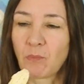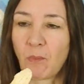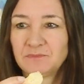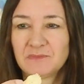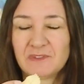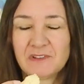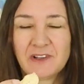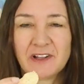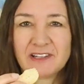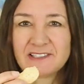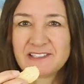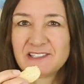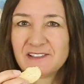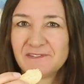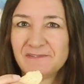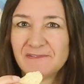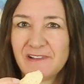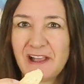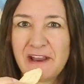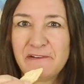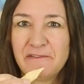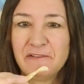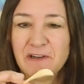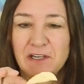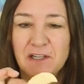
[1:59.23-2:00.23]
Lots of
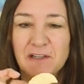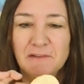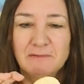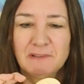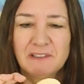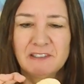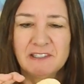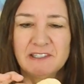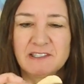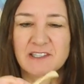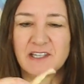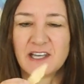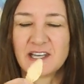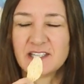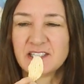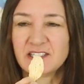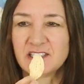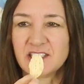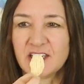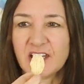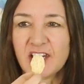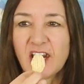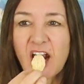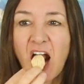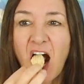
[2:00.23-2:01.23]
flavor in it. Really
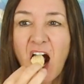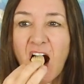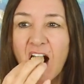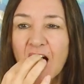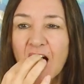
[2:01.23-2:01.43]
tasty.